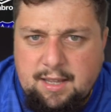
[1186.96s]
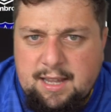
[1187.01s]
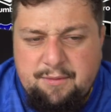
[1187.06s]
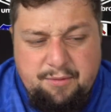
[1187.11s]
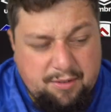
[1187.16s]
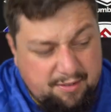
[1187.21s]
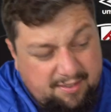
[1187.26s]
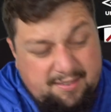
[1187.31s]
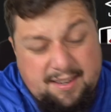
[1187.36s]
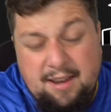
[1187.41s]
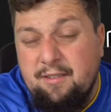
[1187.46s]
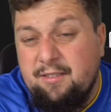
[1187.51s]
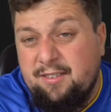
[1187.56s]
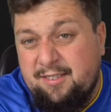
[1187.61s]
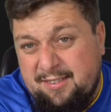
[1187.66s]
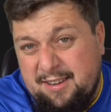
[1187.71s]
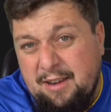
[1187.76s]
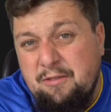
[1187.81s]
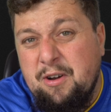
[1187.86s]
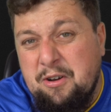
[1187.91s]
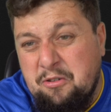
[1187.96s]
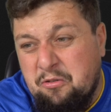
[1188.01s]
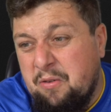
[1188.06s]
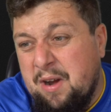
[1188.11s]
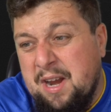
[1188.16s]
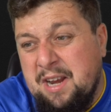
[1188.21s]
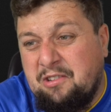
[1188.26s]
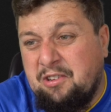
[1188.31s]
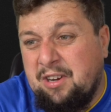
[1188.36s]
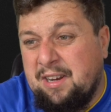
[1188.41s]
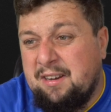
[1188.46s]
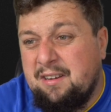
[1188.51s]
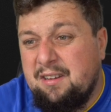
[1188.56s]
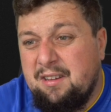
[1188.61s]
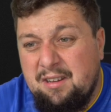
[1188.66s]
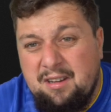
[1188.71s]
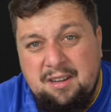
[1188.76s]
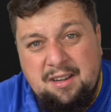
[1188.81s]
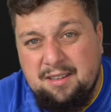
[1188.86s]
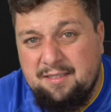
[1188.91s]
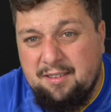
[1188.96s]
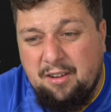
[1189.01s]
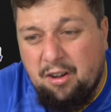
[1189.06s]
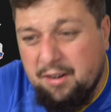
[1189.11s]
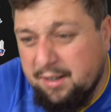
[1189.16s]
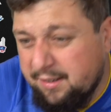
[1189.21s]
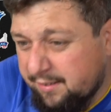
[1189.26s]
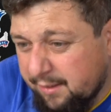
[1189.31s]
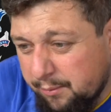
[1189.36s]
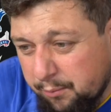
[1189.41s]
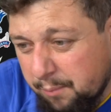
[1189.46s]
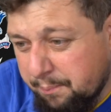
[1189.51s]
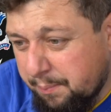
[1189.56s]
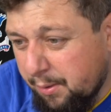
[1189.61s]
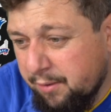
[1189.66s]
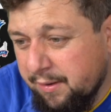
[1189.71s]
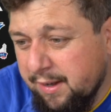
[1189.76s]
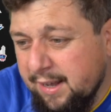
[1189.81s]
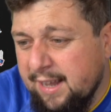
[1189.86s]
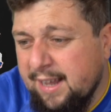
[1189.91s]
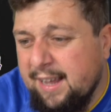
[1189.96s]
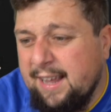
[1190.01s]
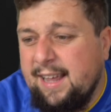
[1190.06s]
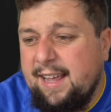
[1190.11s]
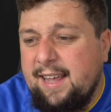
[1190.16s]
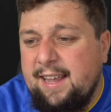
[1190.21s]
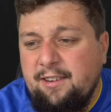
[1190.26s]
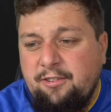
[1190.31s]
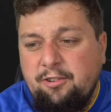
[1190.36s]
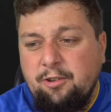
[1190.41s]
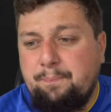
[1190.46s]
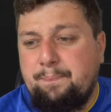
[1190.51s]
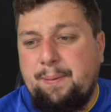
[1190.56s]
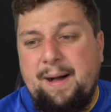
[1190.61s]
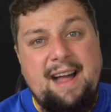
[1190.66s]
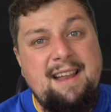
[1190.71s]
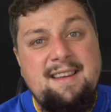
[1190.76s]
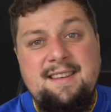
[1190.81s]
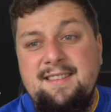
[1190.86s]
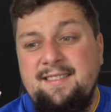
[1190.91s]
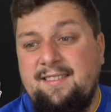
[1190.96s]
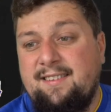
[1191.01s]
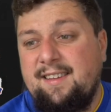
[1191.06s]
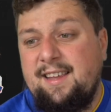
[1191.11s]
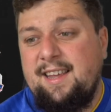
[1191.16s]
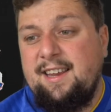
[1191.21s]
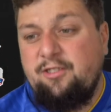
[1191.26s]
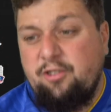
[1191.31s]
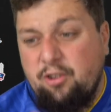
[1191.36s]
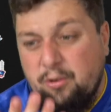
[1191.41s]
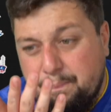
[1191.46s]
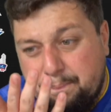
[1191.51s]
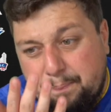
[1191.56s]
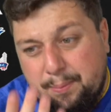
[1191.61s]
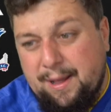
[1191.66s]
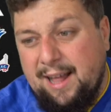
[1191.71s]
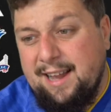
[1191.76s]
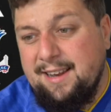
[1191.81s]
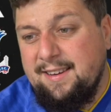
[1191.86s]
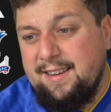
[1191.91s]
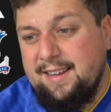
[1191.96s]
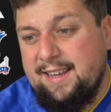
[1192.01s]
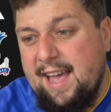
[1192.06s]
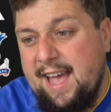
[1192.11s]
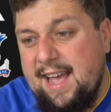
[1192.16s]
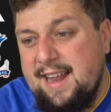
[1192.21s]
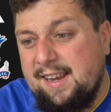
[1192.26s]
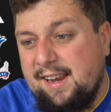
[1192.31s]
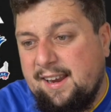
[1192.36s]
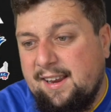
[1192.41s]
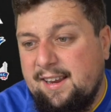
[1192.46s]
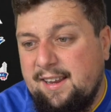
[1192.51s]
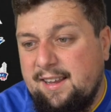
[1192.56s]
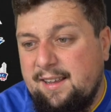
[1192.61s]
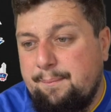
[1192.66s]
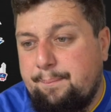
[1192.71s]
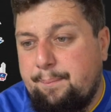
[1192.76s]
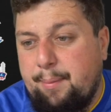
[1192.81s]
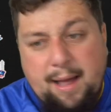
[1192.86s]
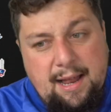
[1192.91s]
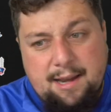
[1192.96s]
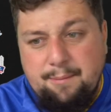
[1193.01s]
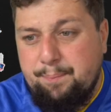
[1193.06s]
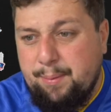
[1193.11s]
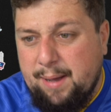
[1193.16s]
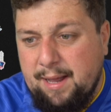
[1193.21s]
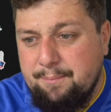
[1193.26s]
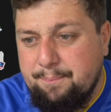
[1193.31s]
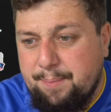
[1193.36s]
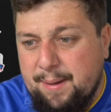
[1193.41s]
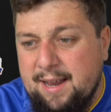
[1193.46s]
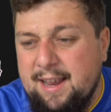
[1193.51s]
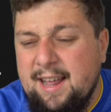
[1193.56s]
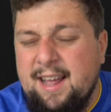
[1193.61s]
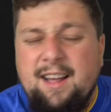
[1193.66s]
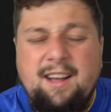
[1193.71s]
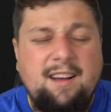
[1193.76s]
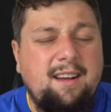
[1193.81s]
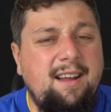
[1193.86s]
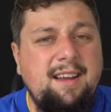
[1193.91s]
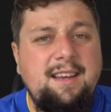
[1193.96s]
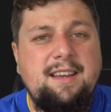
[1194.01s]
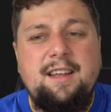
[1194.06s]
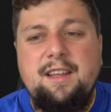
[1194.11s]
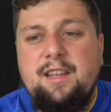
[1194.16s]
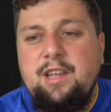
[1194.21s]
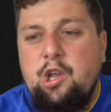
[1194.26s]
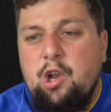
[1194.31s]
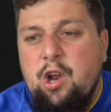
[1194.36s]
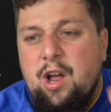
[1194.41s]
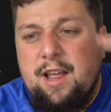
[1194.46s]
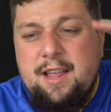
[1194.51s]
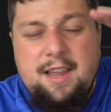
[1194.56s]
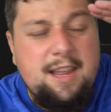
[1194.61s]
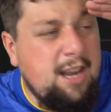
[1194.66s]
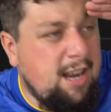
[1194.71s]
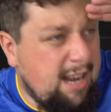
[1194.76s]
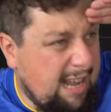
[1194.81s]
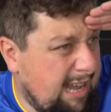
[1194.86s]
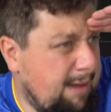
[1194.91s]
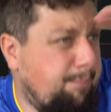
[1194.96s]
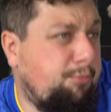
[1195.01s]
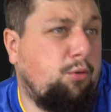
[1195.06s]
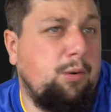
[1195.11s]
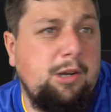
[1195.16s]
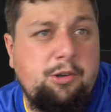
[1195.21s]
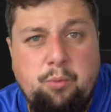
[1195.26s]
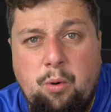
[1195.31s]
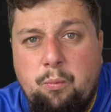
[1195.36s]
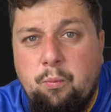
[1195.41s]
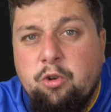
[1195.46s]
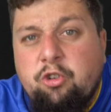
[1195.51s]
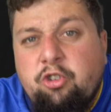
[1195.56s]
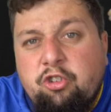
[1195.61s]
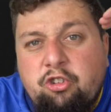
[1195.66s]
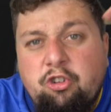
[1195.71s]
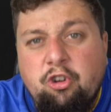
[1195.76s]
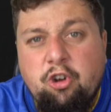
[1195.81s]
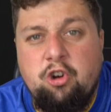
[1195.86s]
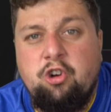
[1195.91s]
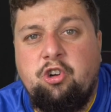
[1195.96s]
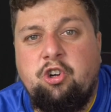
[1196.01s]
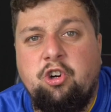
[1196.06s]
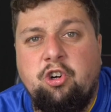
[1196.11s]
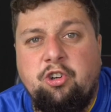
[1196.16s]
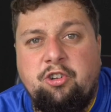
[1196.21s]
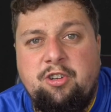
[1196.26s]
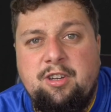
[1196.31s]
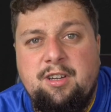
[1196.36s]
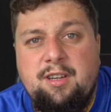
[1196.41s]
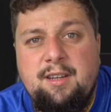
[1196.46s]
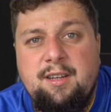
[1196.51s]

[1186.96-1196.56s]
Even Siri's raging. Because honestly, it's just bland. It's just bland again. bland. Like, your Ipswich one was so good.